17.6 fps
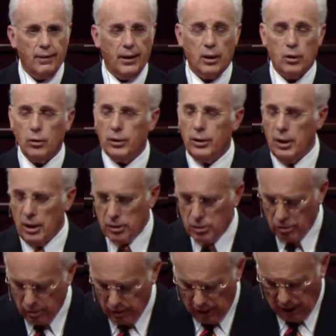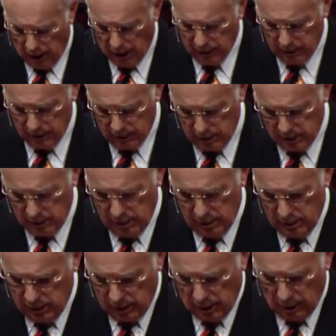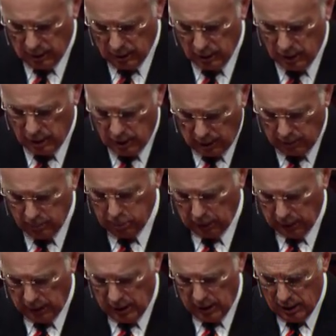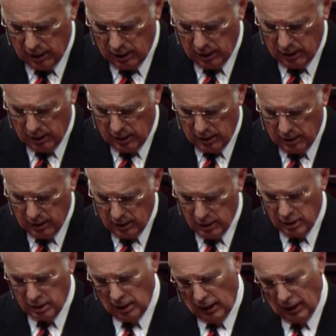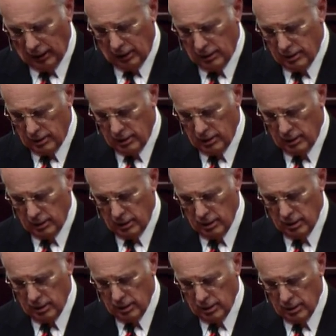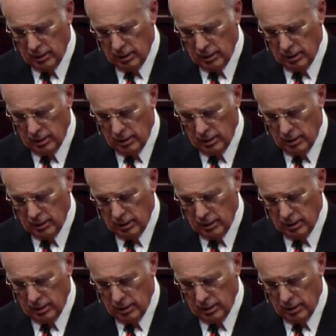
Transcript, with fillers: They couldn't answer that. They are doubly silenced.